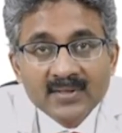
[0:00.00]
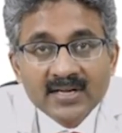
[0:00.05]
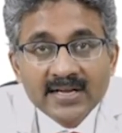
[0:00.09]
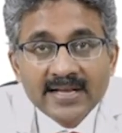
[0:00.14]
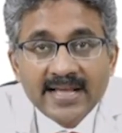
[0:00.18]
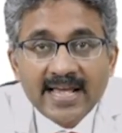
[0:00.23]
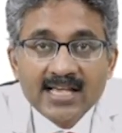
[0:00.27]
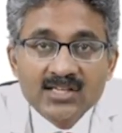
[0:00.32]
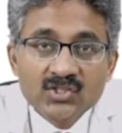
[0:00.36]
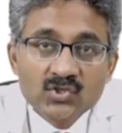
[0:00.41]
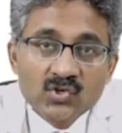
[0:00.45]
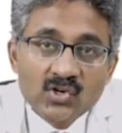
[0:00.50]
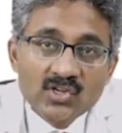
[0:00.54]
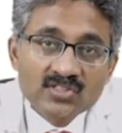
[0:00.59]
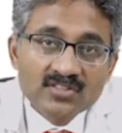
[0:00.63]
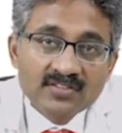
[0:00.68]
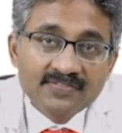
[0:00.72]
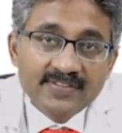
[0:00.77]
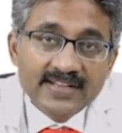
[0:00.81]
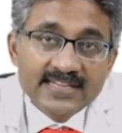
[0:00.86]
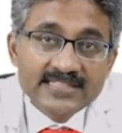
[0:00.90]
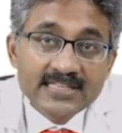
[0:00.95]

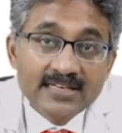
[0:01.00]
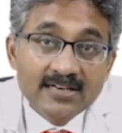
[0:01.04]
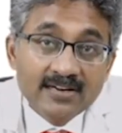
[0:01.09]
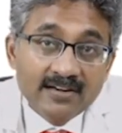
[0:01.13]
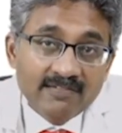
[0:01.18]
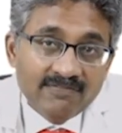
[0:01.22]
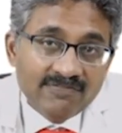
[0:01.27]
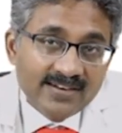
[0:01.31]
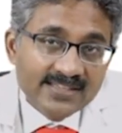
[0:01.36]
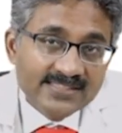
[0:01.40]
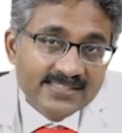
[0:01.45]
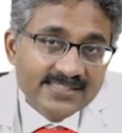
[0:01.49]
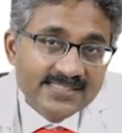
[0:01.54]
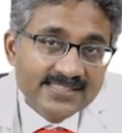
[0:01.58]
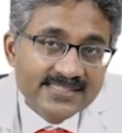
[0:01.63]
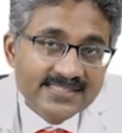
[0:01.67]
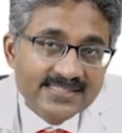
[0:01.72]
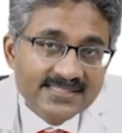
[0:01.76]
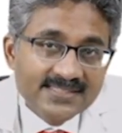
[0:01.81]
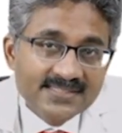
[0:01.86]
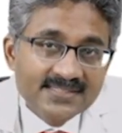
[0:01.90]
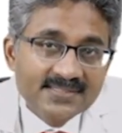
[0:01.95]
gastroesophageal reflux
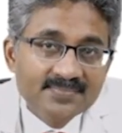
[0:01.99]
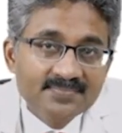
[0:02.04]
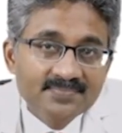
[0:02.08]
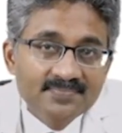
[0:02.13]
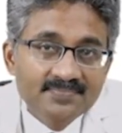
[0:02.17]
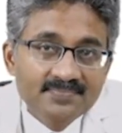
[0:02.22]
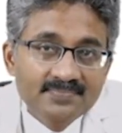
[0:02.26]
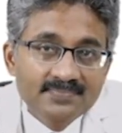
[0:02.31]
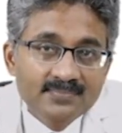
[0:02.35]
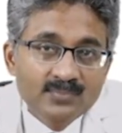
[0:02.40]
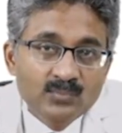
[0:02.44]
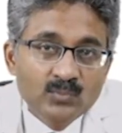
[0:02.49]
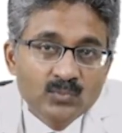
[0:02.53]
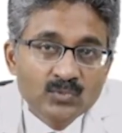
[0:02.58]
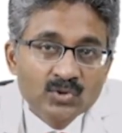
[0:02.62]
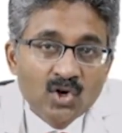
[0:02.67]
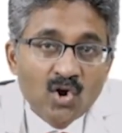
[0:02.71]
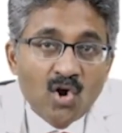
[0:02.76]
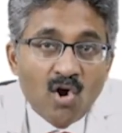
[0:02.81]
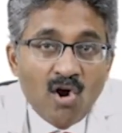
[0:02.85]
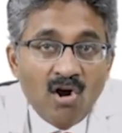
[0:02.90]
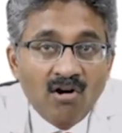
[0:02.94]
disease,
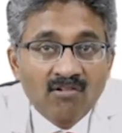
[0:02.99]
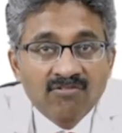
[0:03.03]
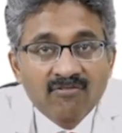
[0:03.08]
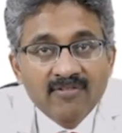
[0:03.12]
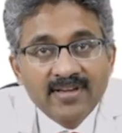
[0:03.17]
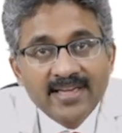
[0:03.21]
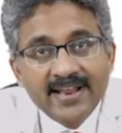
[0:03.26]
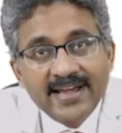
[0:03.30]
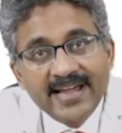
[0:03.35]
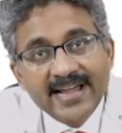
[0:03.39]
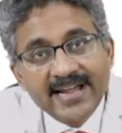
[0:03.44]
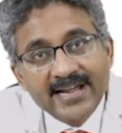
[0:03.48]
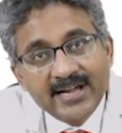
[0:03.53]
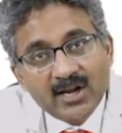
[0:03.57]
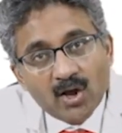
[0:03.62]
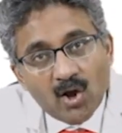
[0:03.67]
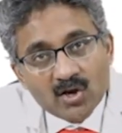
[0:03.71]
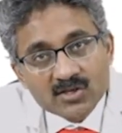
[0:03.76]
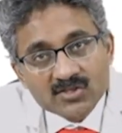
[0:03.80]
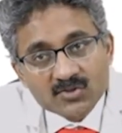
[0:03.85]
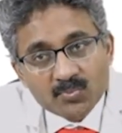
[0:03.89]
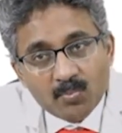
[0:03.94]
cough variant
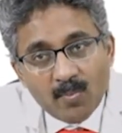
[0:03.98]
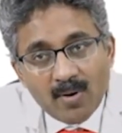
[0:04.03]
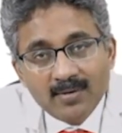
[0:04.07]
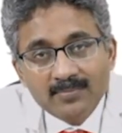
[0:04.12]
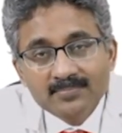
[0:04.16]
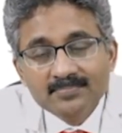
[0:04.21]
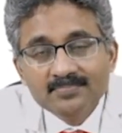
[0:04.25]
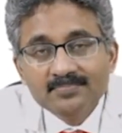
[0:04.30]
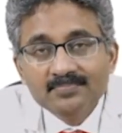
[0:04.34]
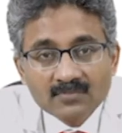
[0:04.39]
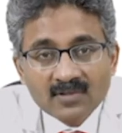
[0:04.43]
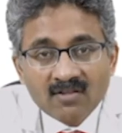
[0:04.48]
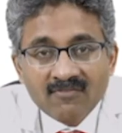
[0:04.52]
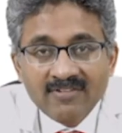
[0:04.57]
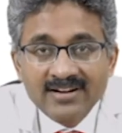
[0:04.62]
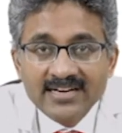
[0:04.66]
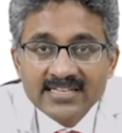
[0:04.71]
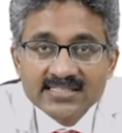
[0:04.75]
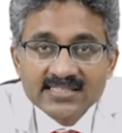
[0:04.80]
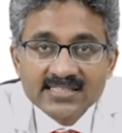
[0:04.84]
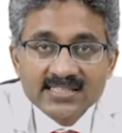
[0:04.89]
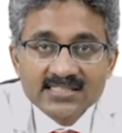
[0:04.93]
asthma.
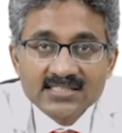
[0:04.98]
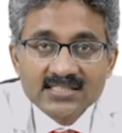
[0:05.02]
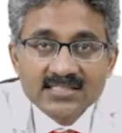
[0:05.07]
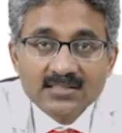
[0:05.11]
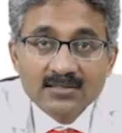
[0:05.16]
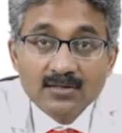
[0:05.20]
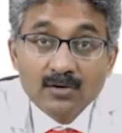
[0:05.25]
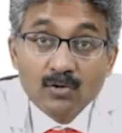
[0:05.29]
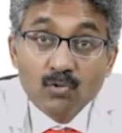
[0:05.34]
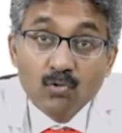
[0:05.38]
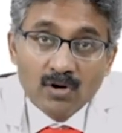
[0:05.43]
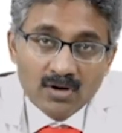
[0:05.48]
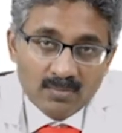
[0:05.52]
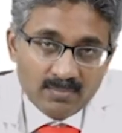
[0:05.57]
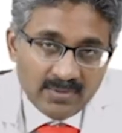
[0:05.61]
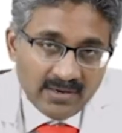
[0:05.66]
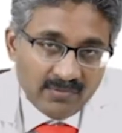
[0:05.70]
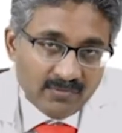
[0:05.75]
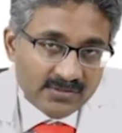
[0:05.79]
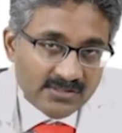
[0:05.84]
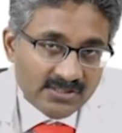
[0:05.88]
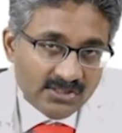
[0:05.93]
We'll discuss one
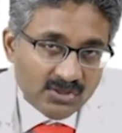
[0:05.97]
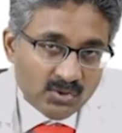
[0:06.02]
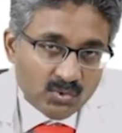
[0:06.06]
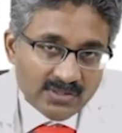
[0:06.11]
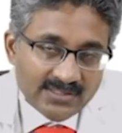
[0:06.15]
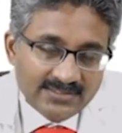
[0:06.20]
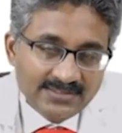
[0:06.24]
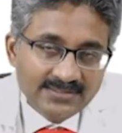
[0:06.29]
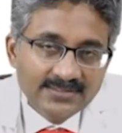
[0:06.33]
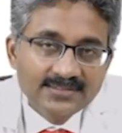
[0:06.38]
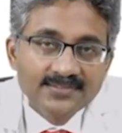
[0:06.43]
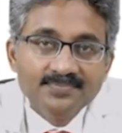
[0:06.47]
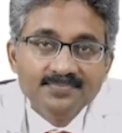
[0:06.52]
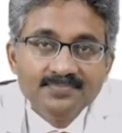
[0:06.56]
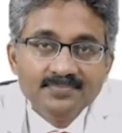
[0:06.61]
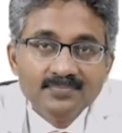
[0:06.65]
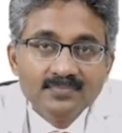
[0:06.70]
by one, students.